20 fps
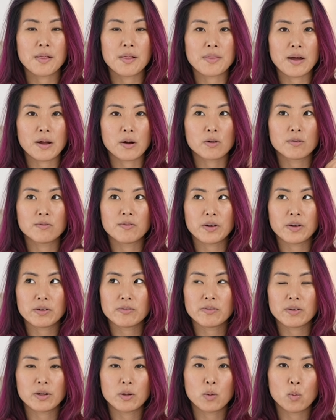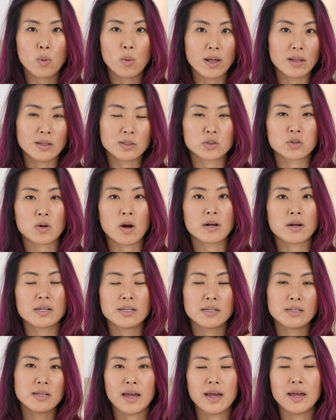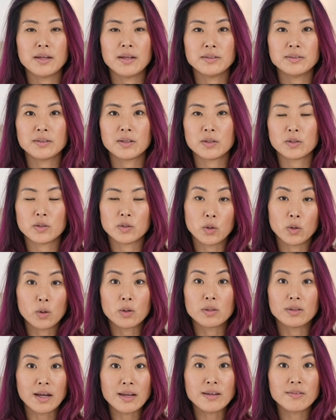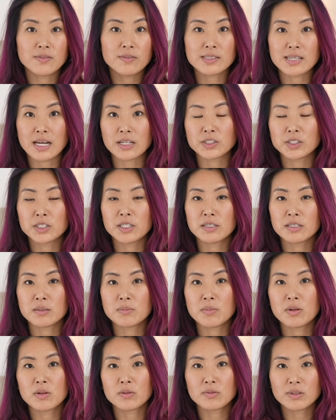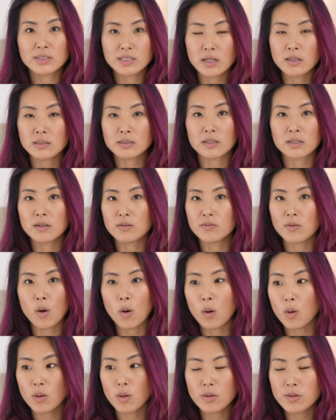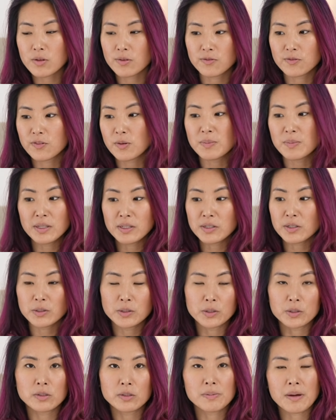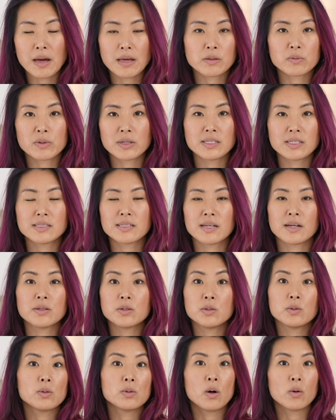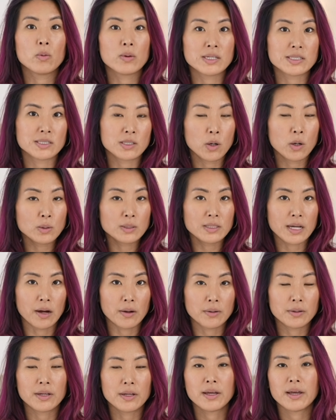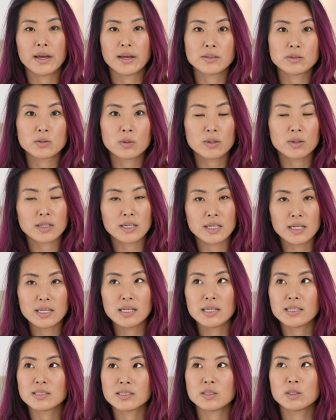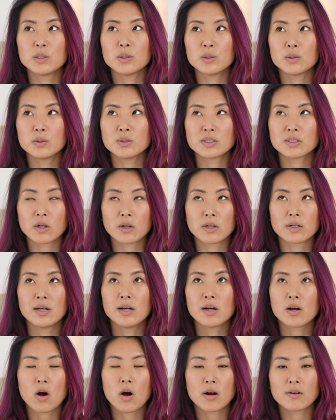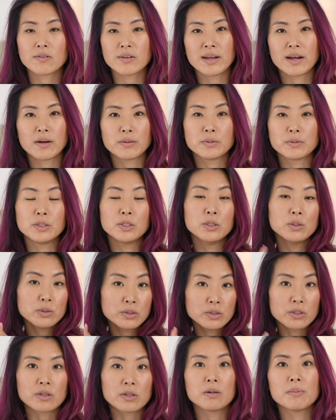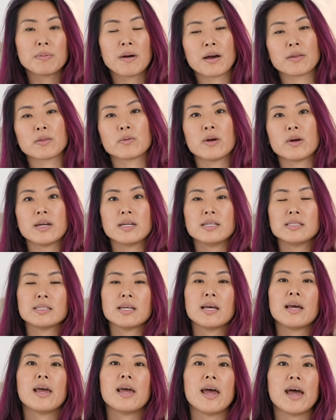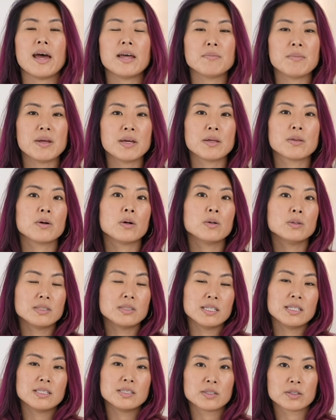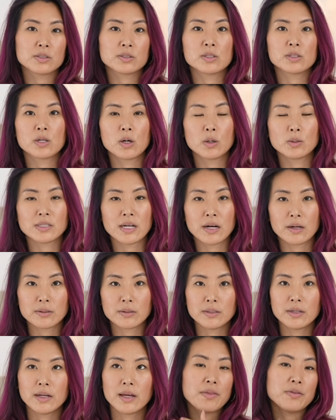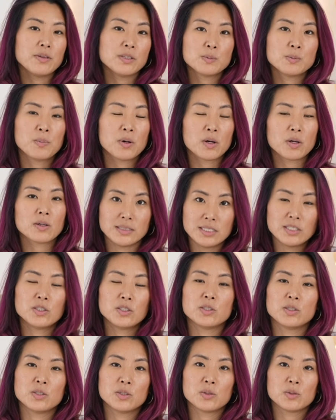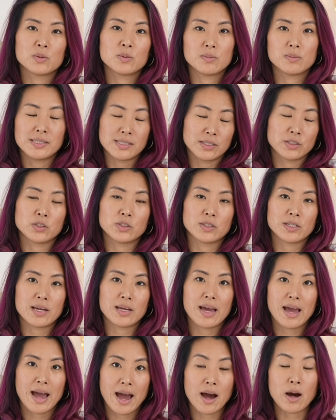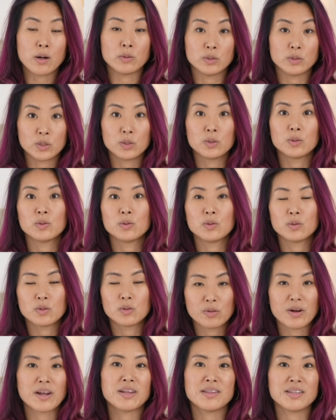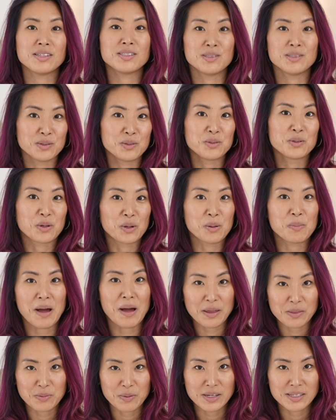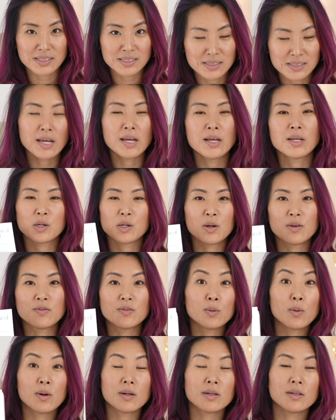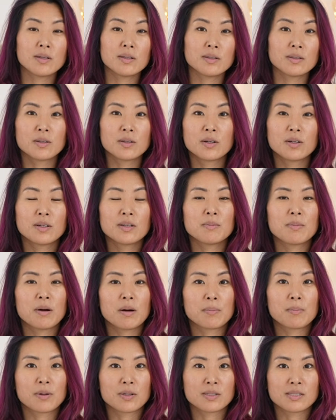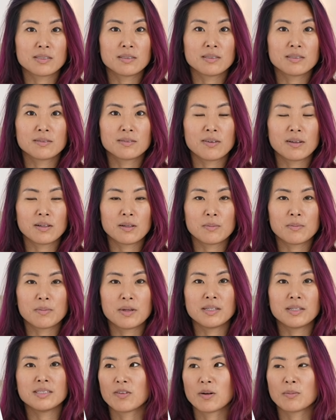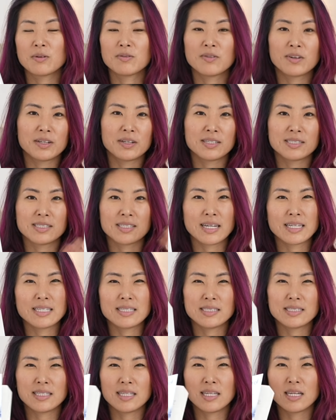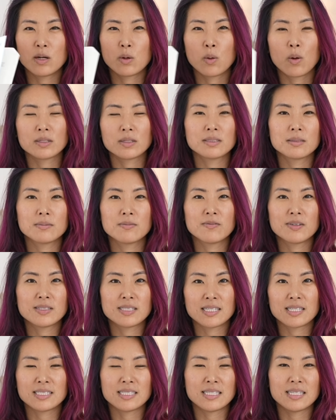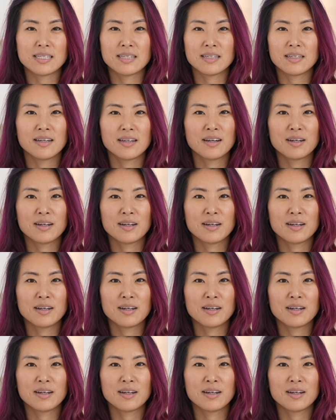that are very, very well trodden. And your life is actually gonna be the result of all the familiar neural pathways that you always go down. And so the key is to start carving out new neural pathways and make those easier to go down. And this book teaches you essentially how to create these new neural pathways. So if you wanna learn about personal development from a very sciencey, quantum physics-y,